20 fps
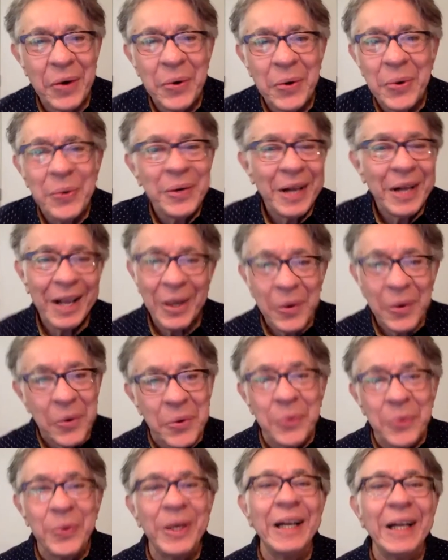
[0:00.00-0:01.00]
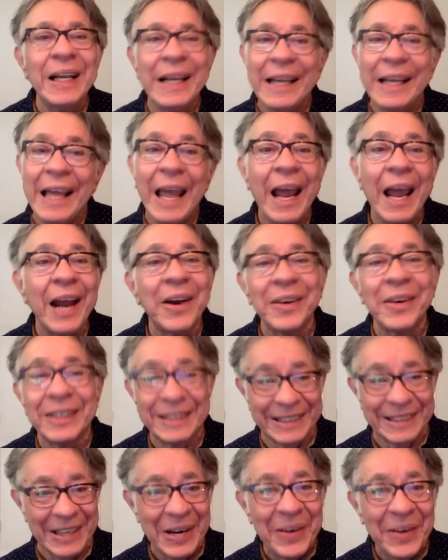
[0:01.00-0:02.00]
who, who really
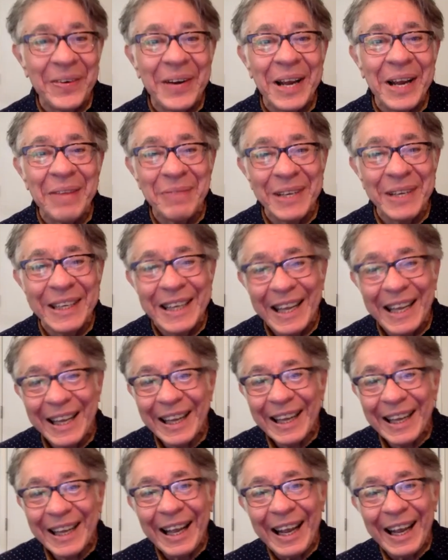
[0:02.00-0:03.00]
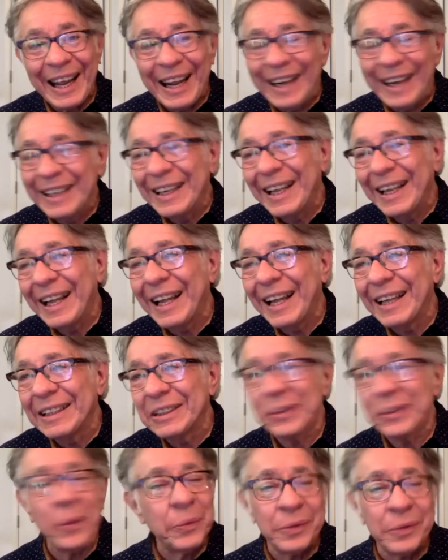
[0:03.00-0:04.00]
cares? You know what I mean? and and
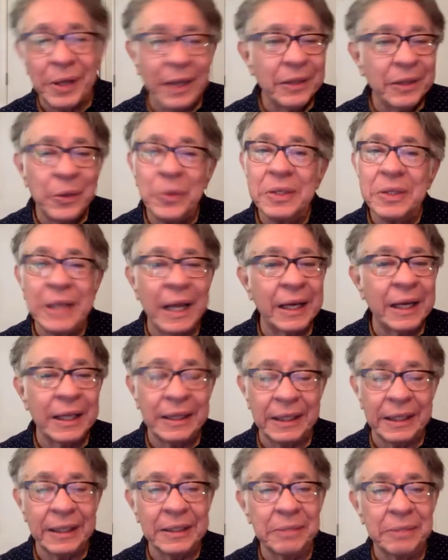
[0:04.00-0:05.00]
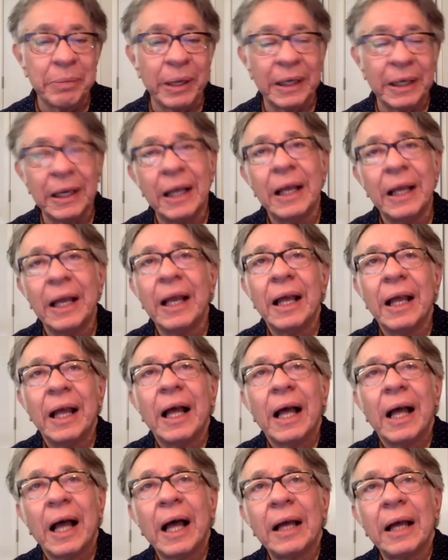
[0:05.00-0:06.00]
so those kind of things. But
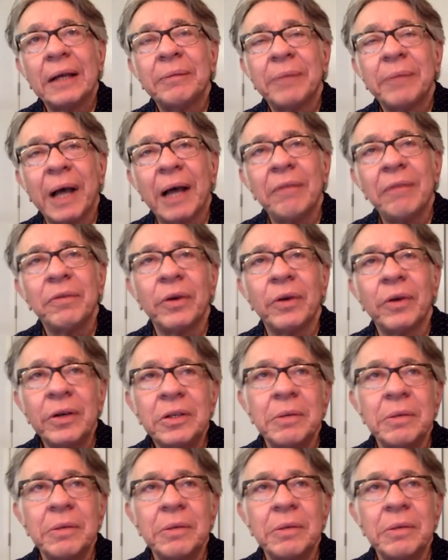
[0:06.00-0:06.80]
I I've learned to